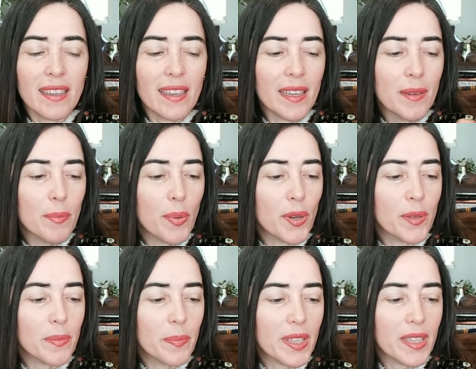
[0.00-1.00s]
and
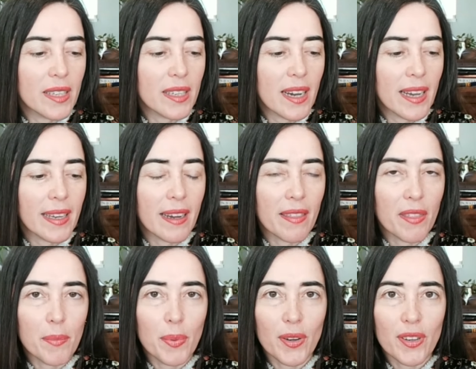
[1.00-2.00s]
point B, I got
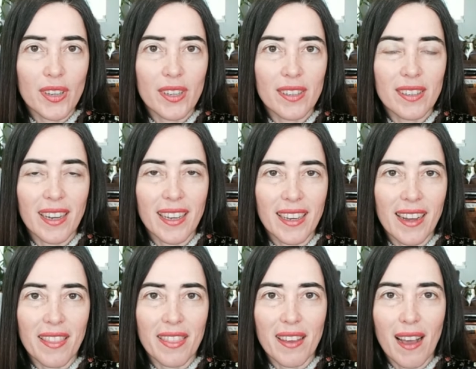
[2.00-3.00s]
the book, I
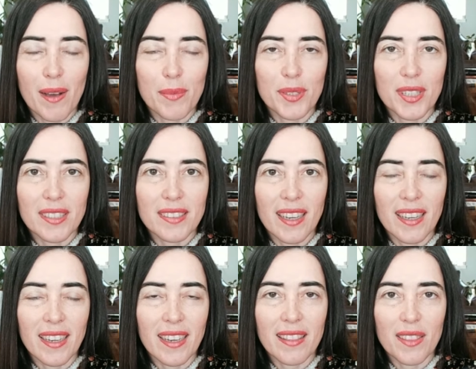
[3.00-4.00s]
got the object, I
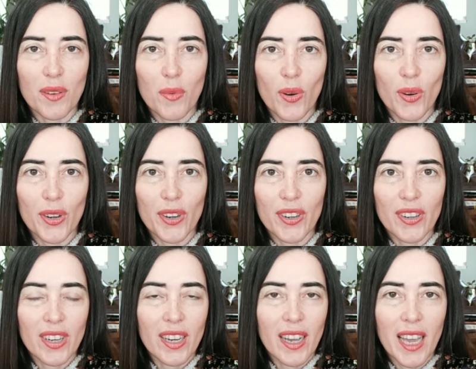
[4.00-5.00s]
got the water,
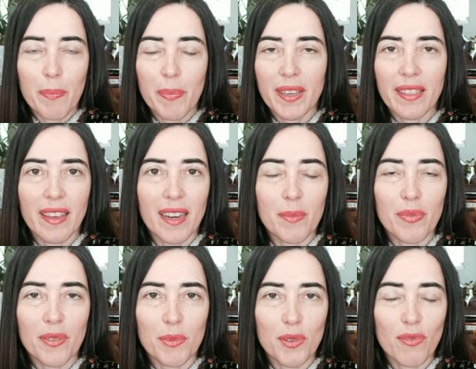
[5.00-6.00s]
I picked that up
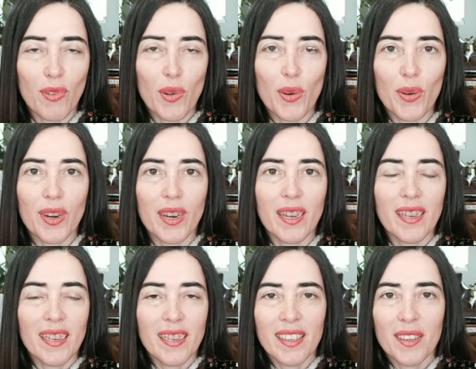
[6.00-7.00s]
from the floor,
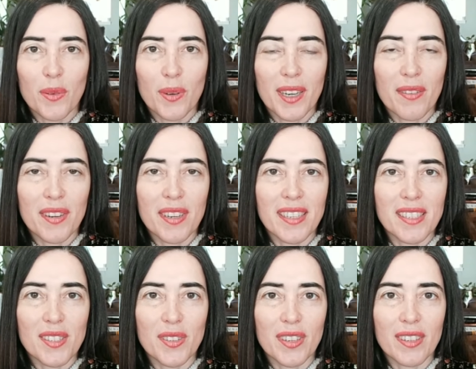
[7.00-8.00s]
whatever it
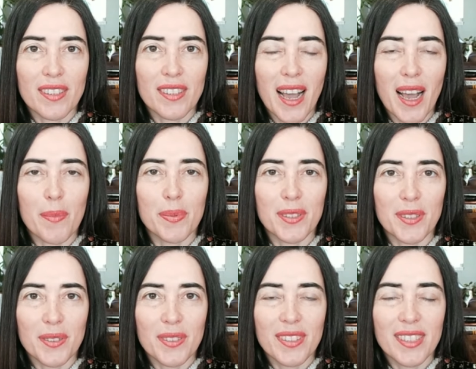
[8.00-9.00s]
is you're up to.
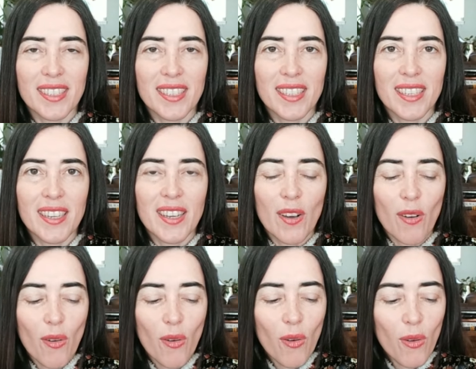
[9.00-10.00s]

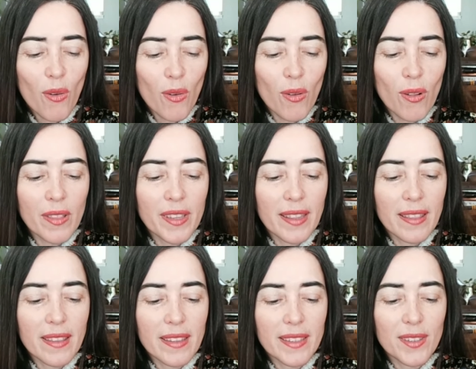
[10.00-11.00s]
All the
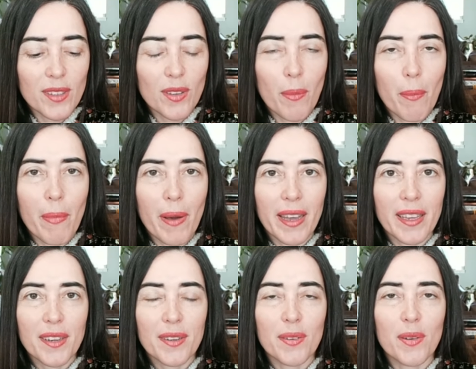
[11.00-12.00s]
little
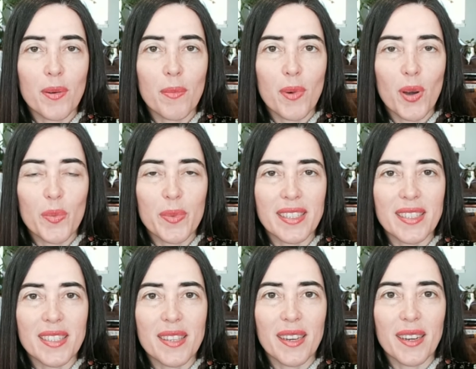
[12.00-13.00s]
micro
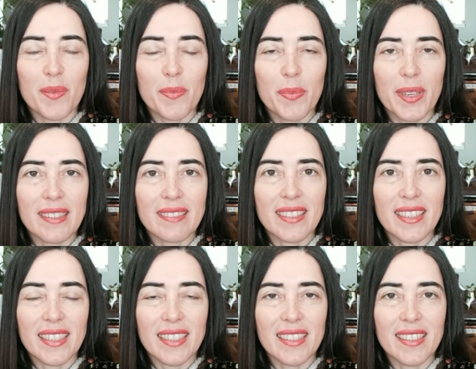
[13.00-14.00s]
moments that are built
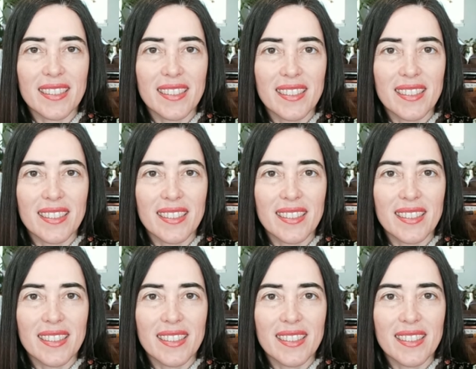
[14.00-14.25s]
in